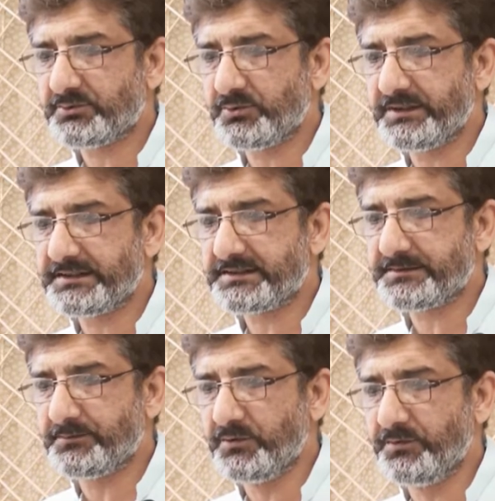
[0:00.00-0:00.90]
so
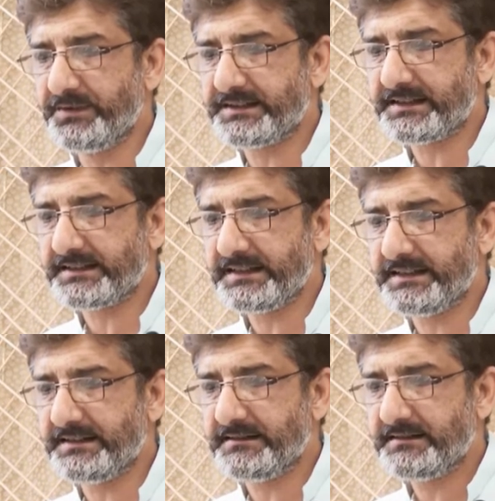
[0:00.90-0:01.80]
let's move it
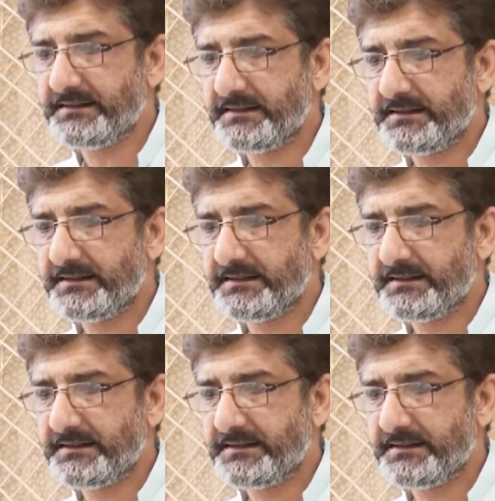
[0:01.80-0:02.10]
again